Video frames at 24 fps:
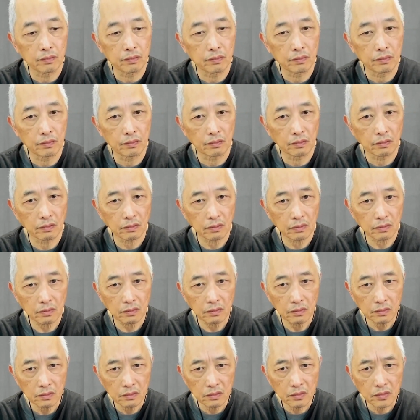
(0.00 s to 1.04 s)
What
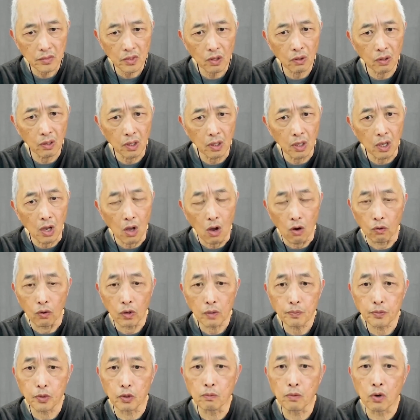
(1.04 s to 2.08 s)
promotes water?
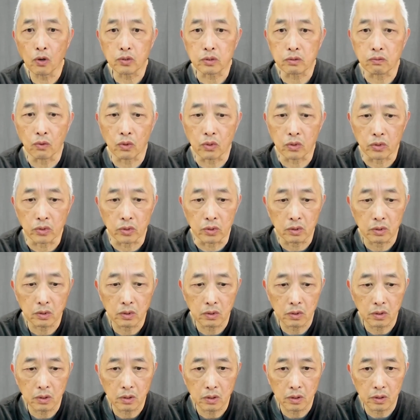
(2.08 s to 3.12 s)
Mineral.
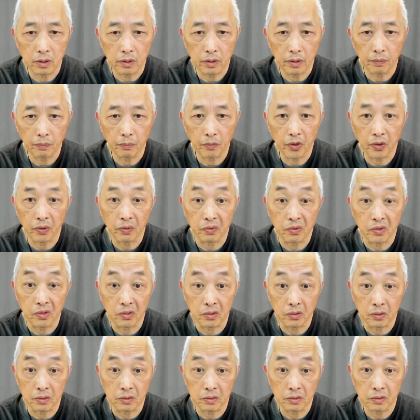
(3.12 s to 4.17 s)
What
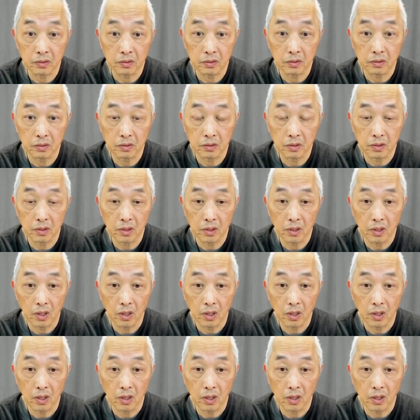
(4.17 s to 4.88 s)
is the mineral?